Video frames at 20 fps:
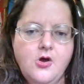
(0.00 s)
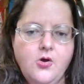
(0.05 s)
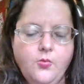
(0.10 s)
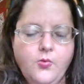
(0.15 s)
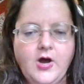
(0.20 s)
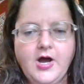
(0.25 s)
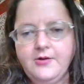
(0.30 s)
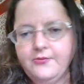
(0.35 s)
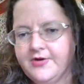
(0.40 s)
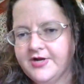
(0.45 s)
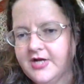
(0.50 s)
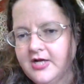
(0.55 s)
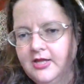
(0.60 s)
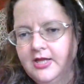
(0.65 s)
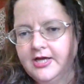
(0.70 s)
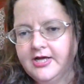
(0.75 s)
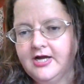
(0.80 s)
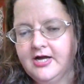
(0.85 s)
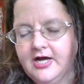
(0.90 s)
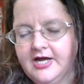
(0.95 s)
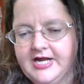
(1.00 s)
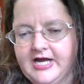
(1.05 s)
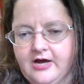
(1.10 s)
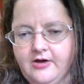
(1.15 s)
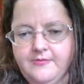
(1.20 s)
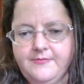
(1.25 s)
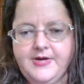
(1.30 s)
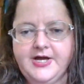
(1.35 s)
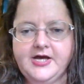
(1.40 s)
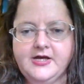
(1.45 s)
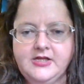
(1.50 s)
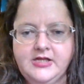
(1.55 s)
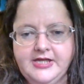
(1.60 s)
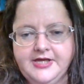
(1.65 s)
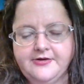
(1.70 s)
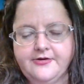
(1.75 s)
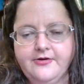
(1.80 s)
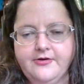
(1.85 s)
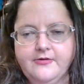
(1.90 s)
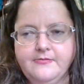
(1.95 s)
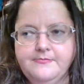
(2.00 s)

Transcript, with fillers: why I want to cut out my clitoris